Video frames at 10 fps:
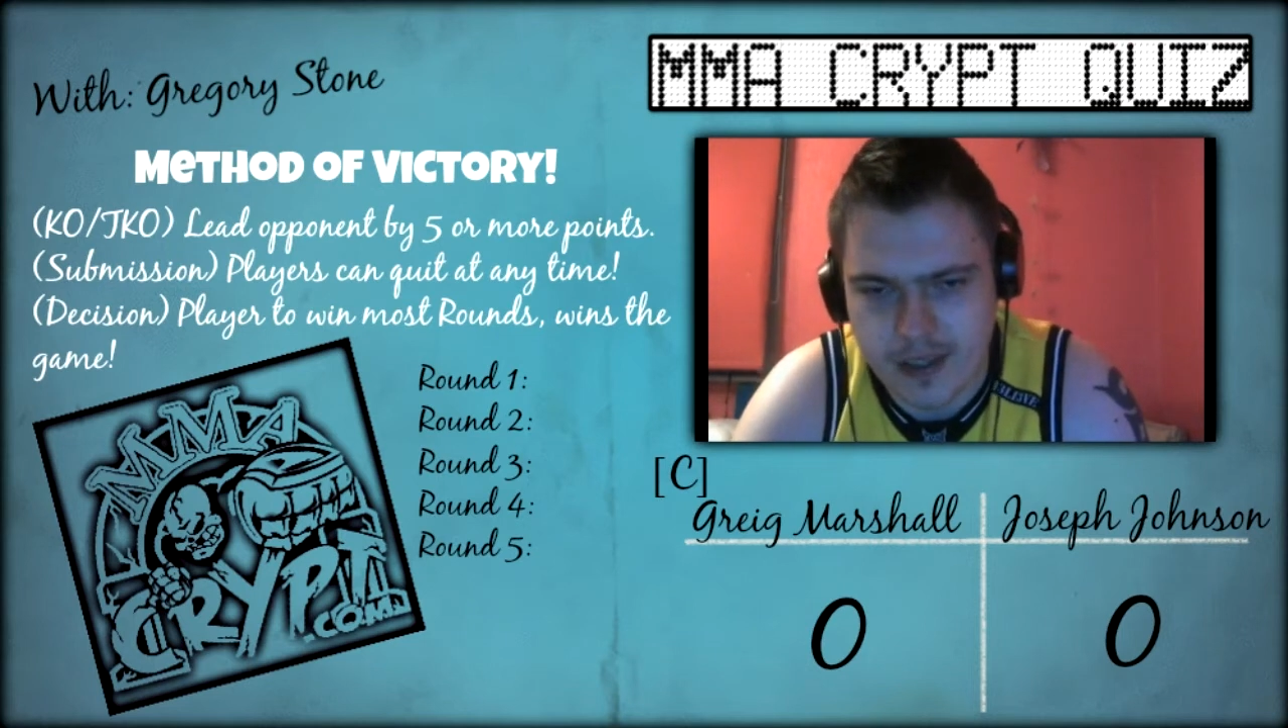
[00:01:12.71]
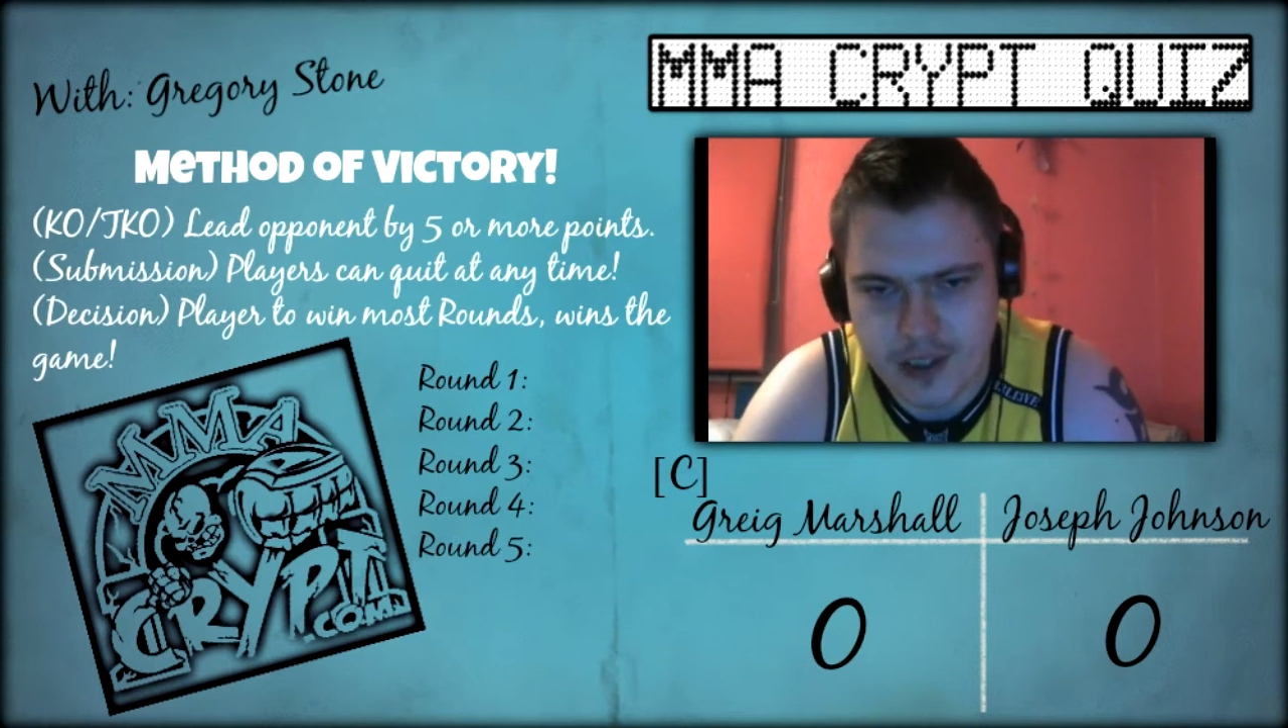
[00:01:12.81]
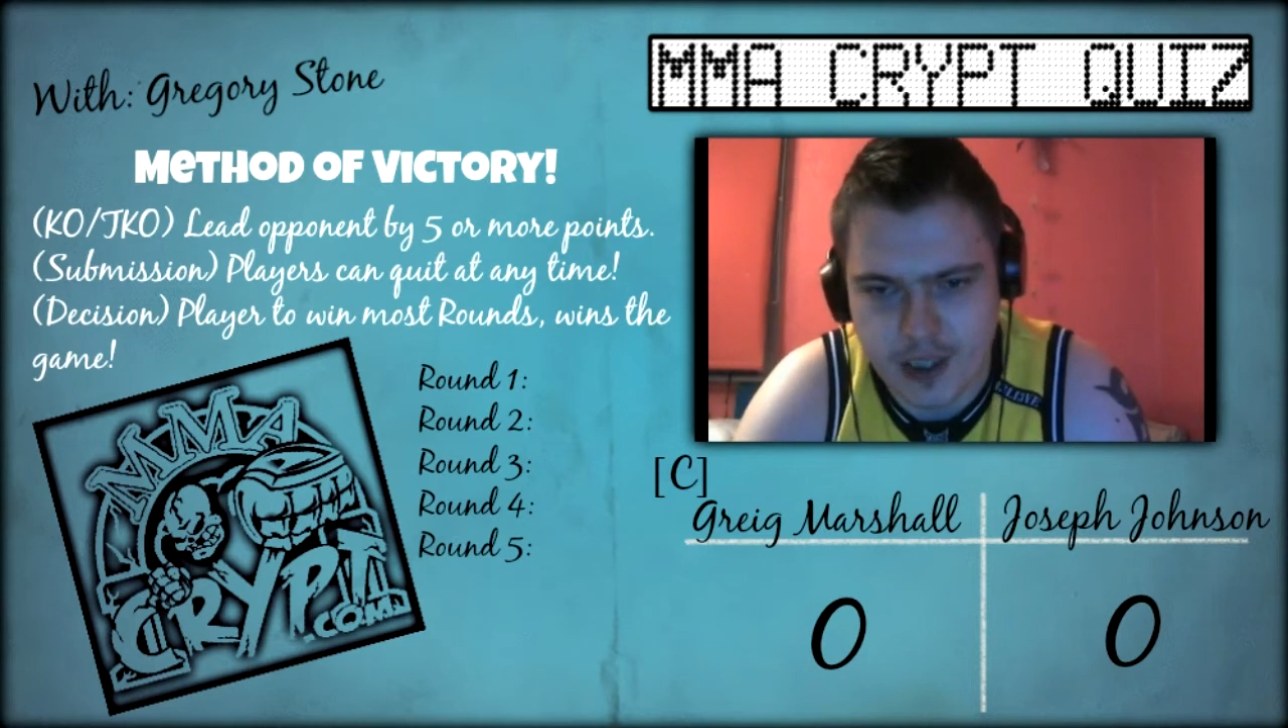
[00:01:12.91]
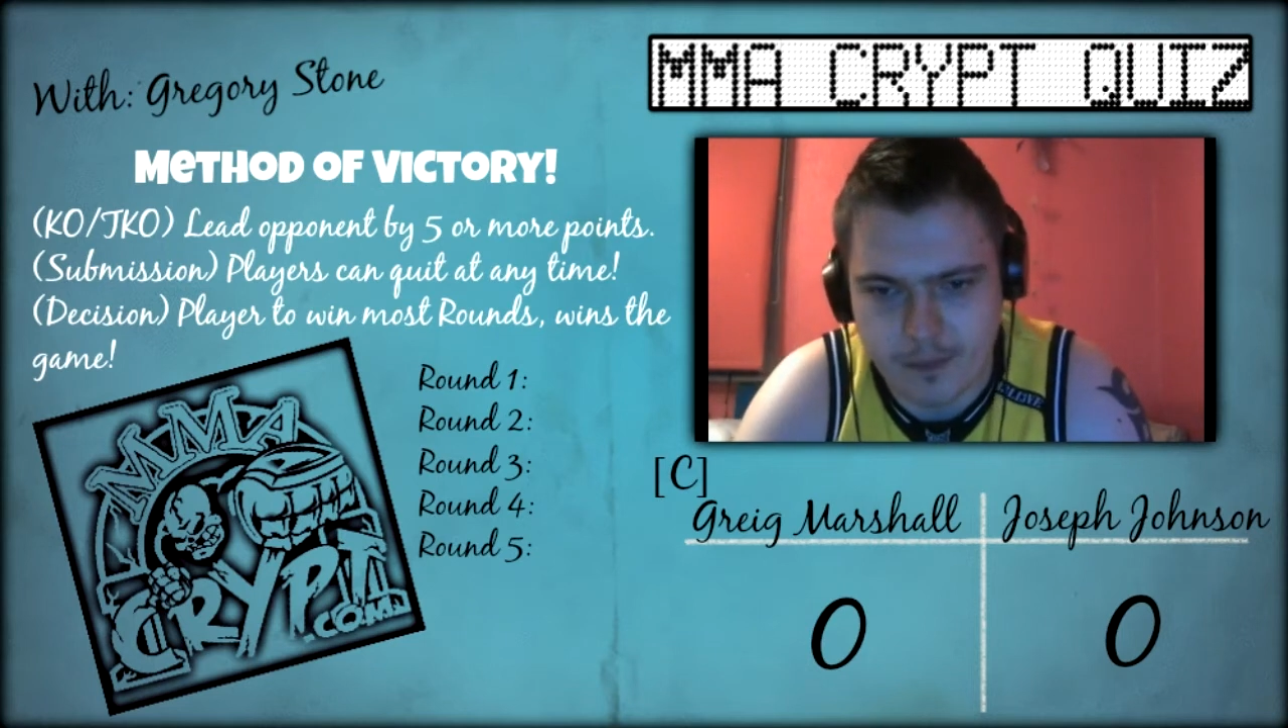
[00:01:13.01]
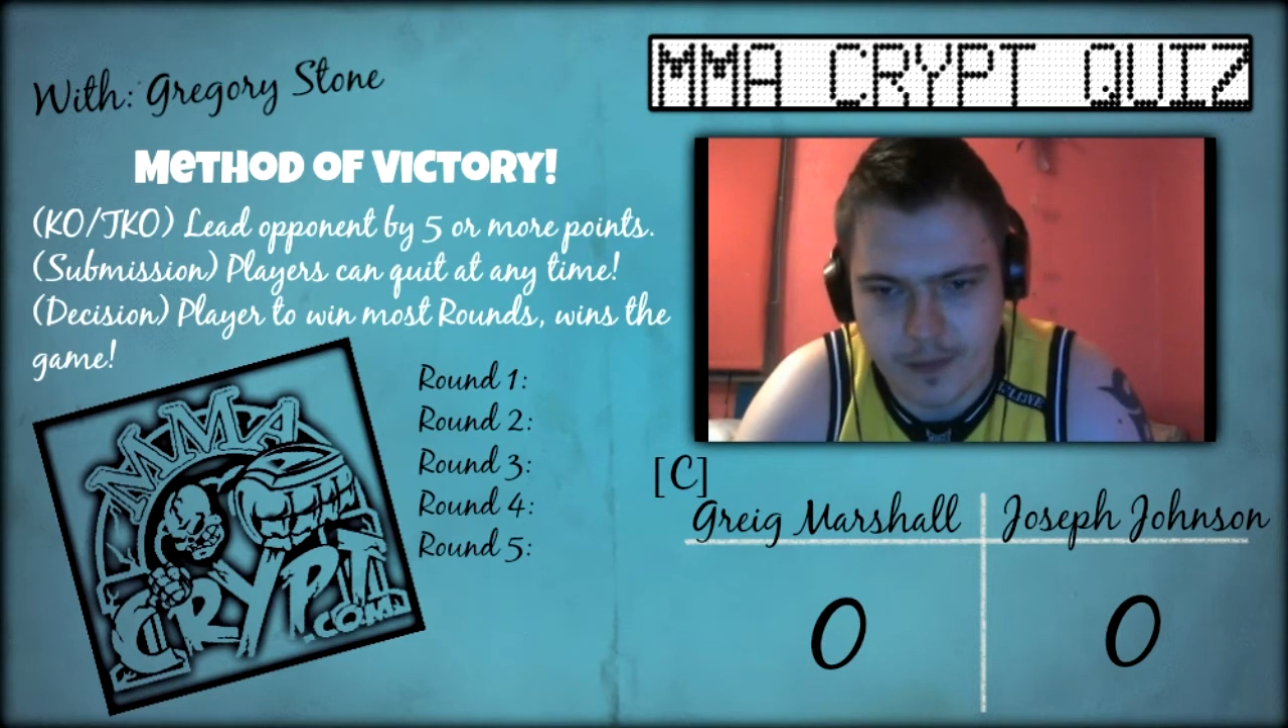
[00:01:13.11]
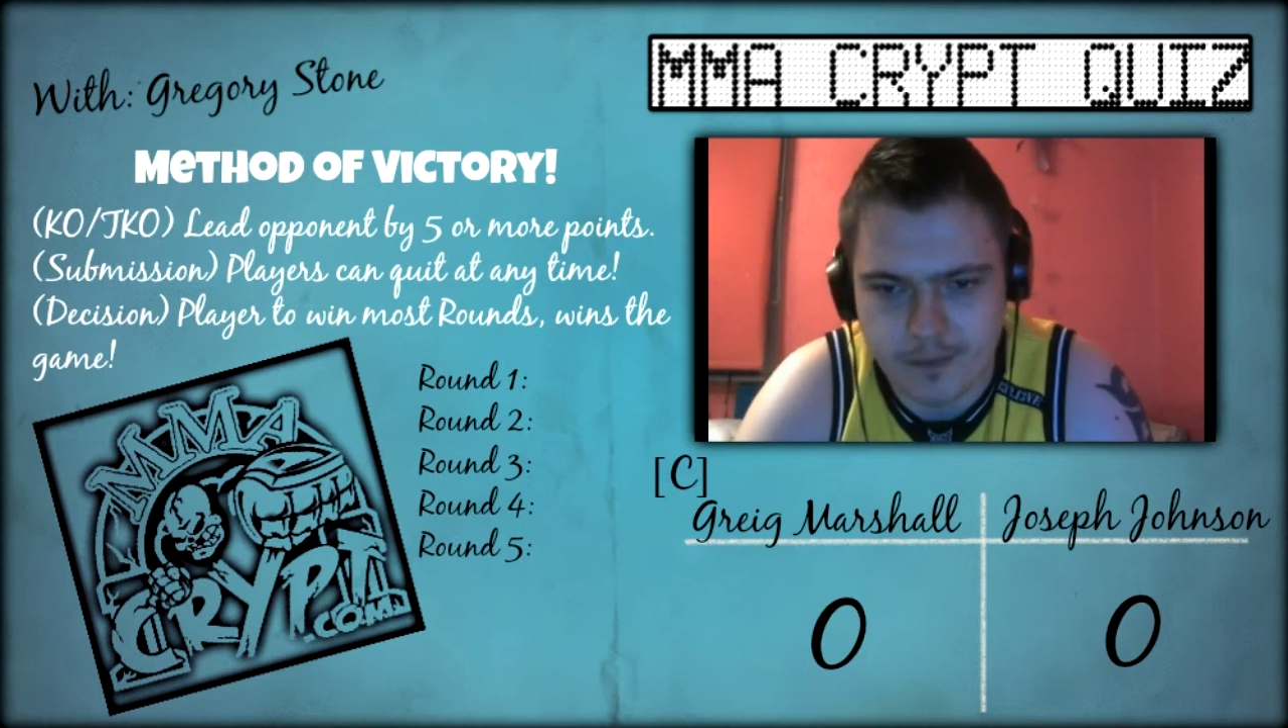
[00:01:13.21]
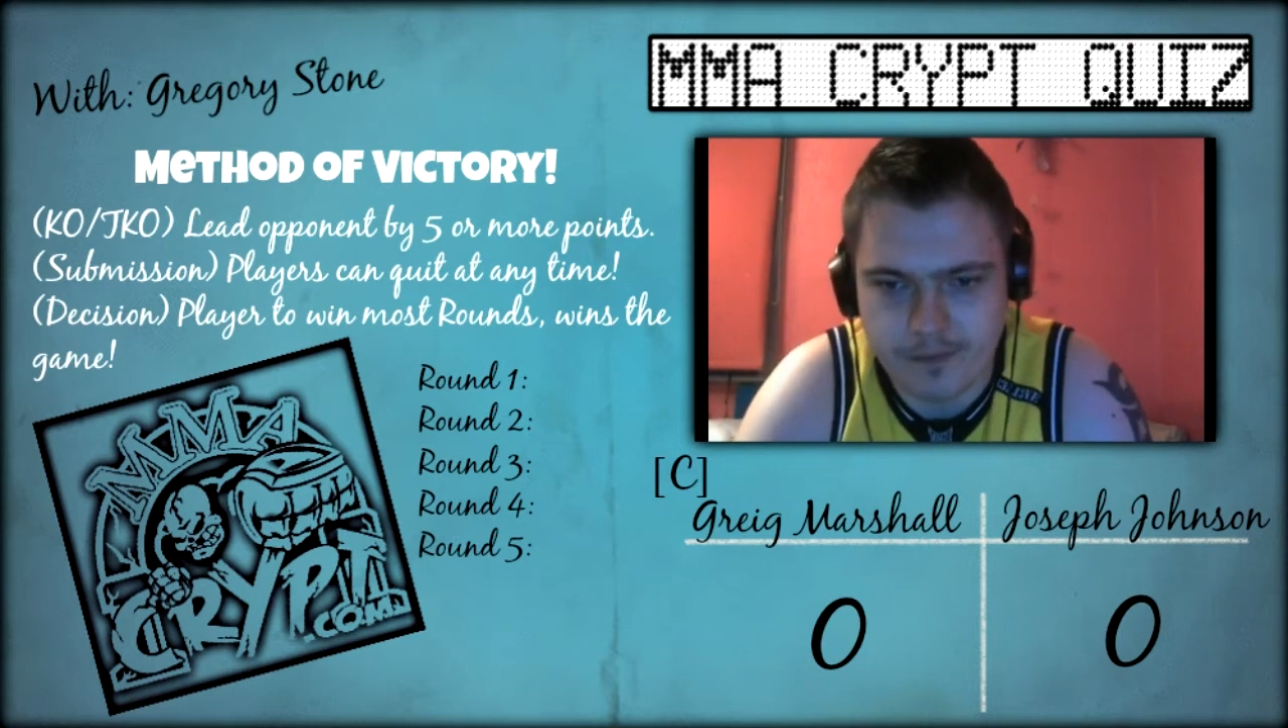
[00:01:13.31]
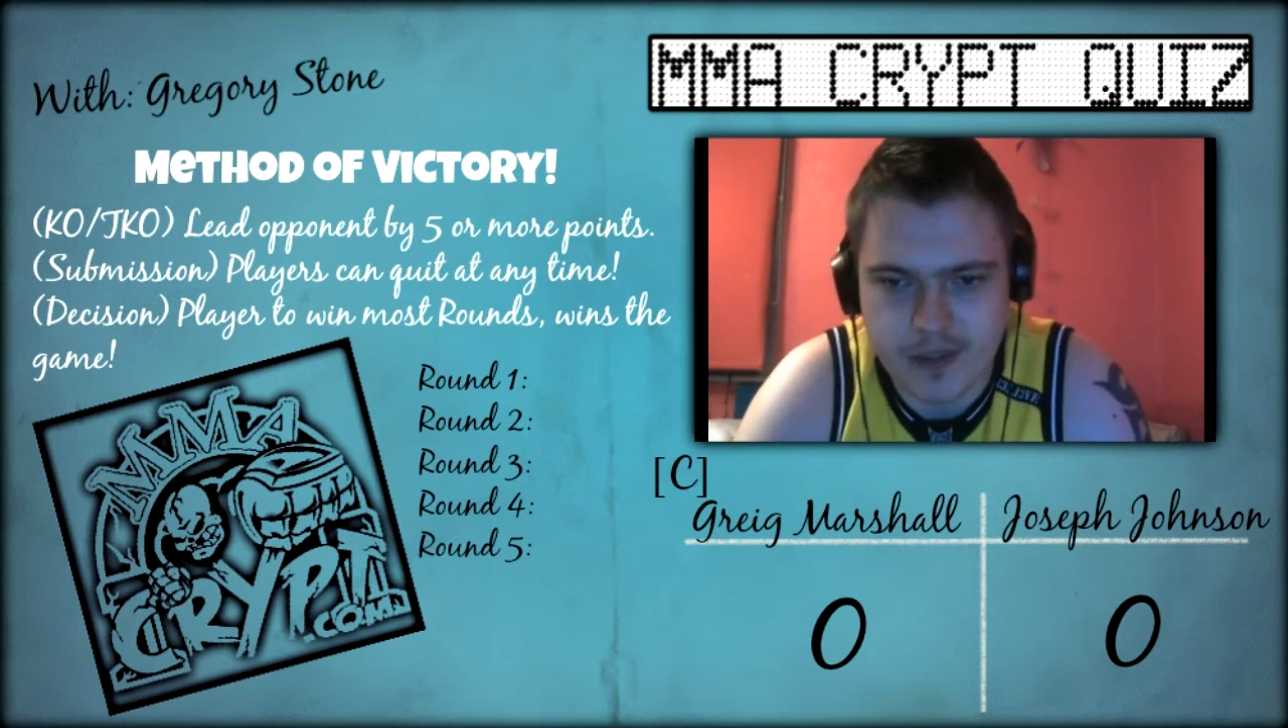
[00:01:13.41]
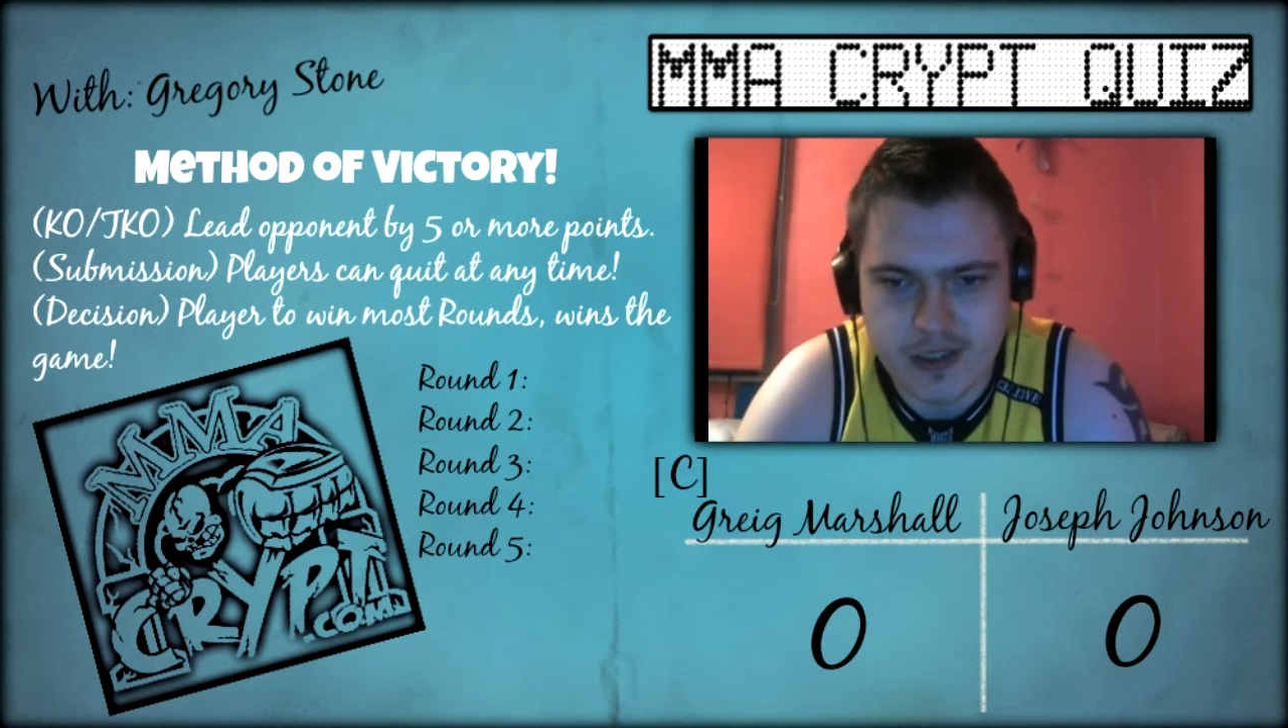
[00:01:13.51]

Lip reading: are the champion.